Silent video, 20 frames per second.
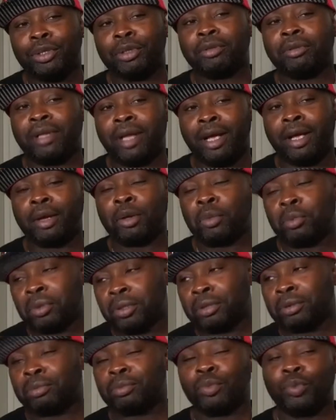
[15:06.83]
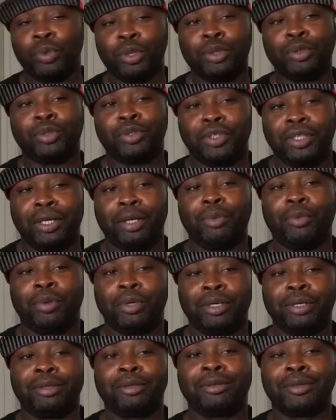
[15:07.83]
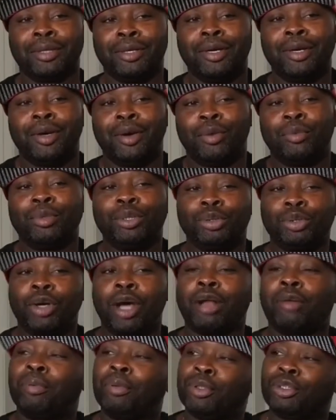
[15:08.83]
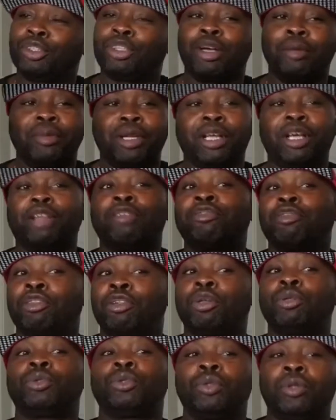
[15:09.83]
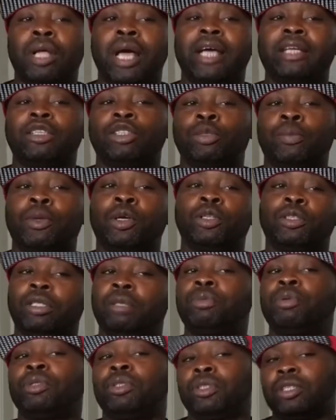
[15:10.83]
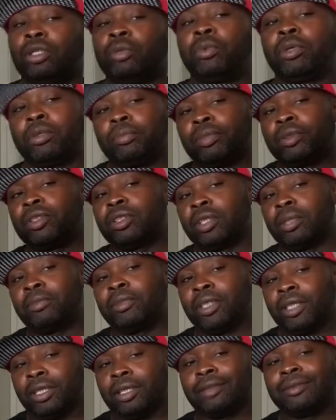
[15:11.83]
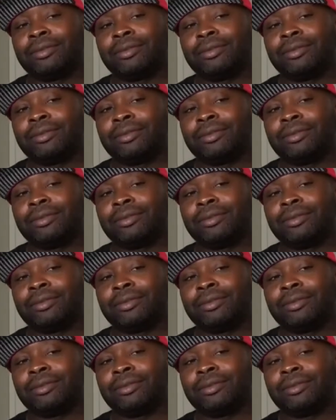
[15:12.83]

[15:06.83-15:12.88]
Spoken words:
thing, we'll see. We'll try to put something together for those who like to splurge. I'm pretty sure we can put something together.